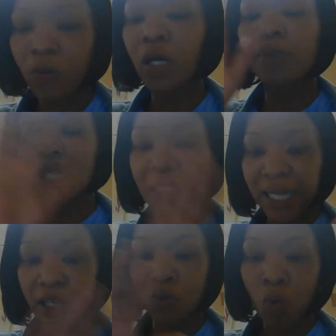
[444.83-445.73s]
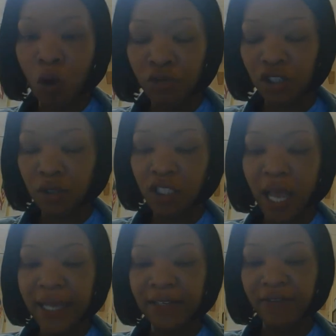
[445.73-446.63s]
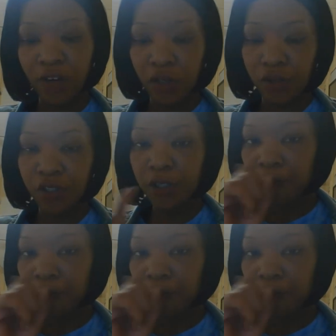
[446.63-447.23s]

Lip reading: declares war on China first.